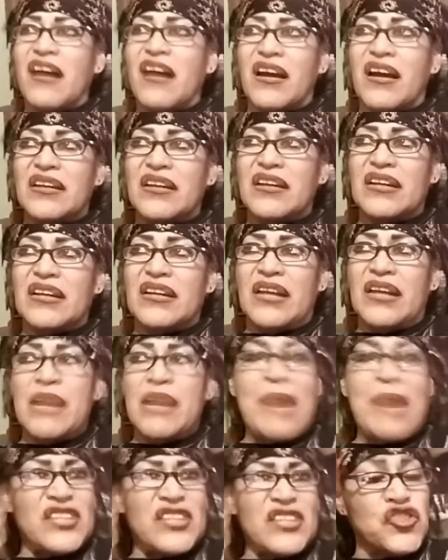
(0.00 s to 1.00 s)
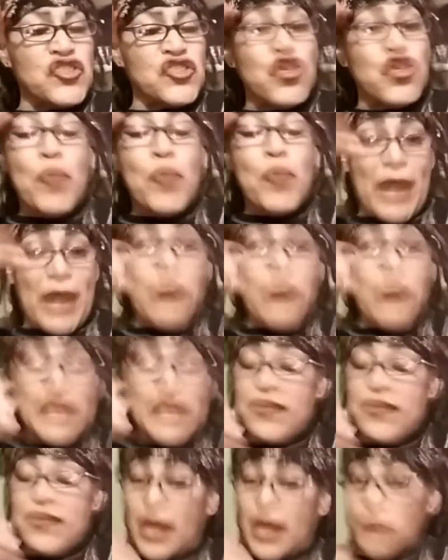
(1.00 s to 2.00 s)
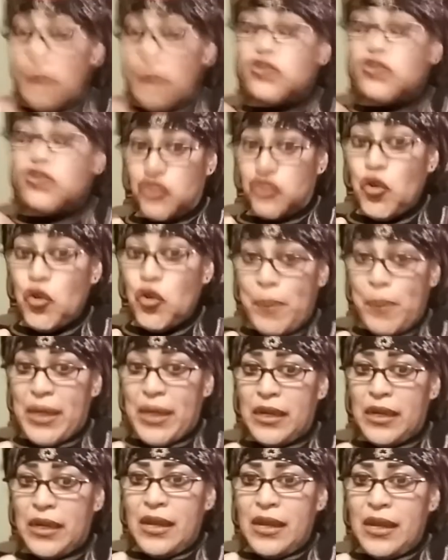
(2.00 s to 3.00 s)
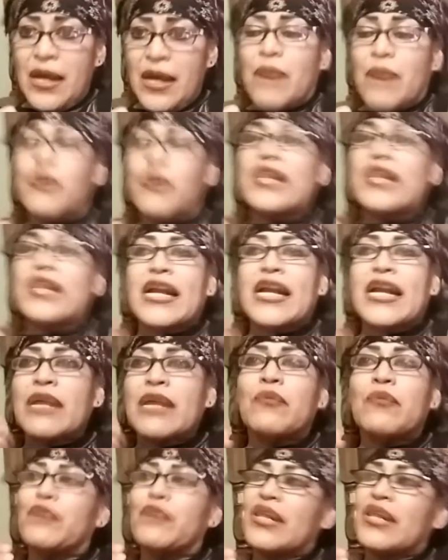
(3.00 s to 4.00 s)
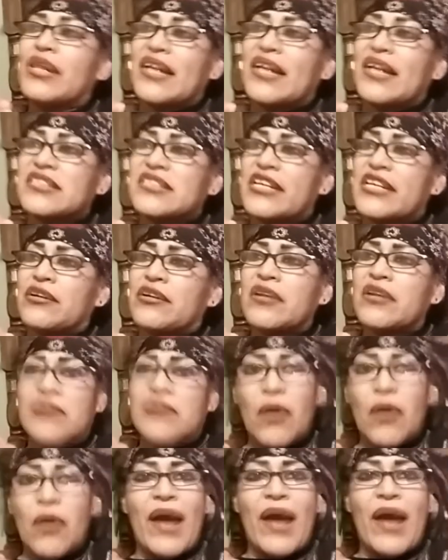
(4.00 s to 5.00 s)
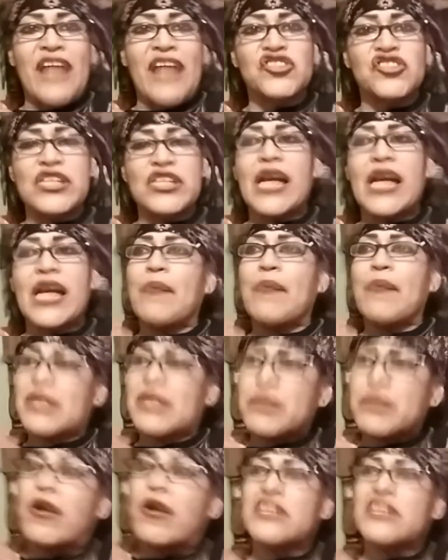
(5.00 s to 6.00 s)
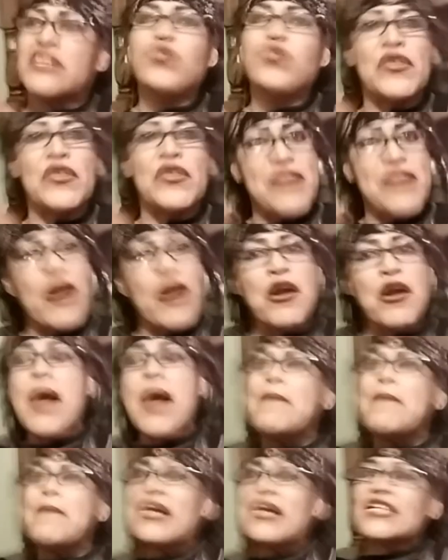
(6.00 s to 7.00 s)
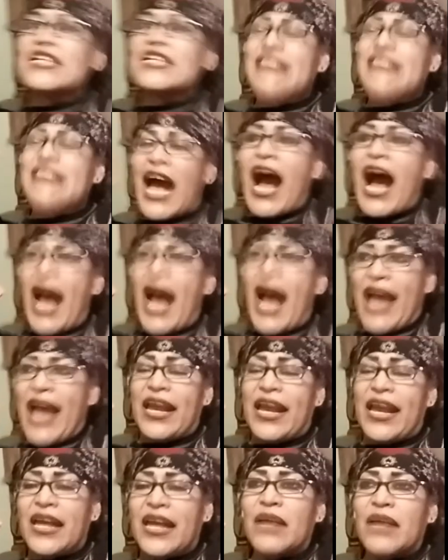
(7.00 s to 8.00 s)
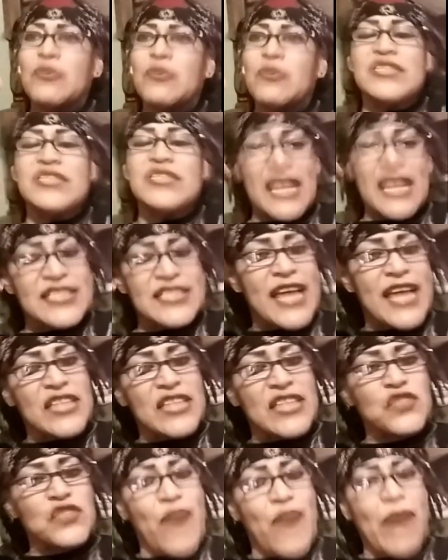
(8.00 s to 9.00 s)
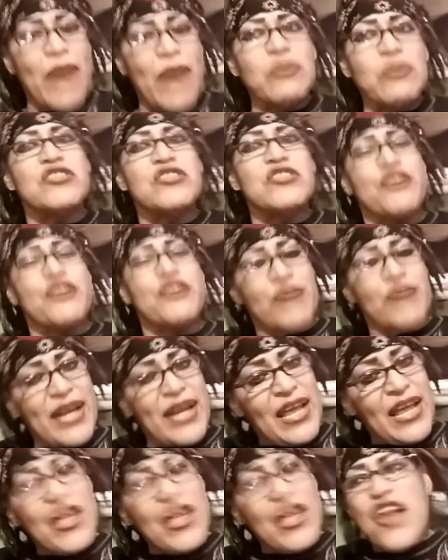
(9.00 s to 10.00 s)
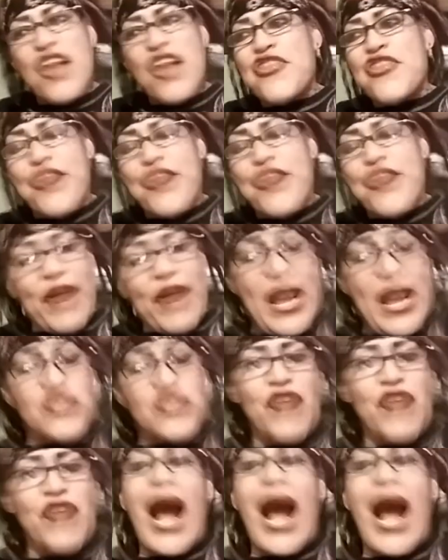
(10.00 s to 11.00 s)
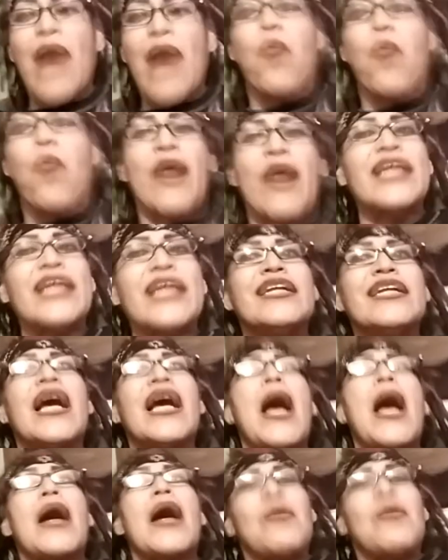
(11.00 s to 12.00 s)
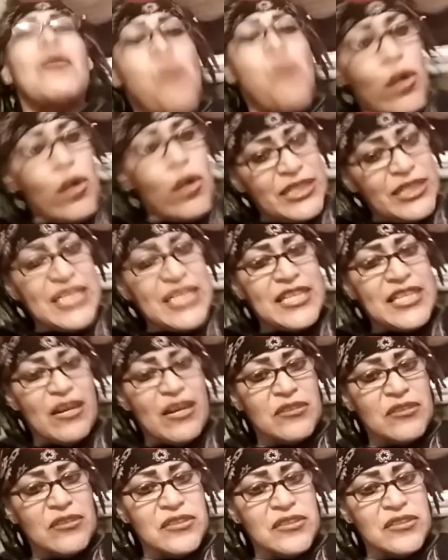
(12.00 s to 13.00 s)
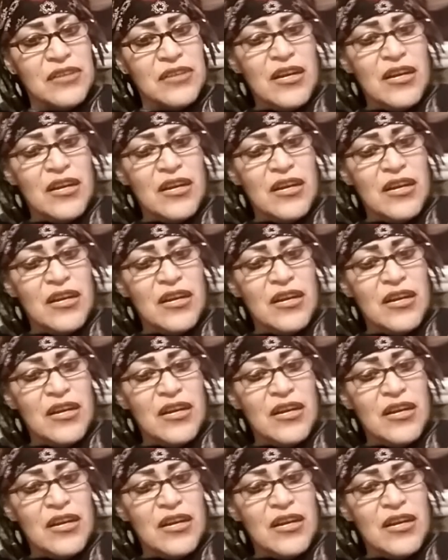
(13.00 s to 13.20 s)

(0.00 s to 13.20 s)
I thought, am I stupid? I really thought I was stupid. Well, then I can realize later on, no, actually, I'm the smartest one there because I was not satisfied with their answer. I wanted more details.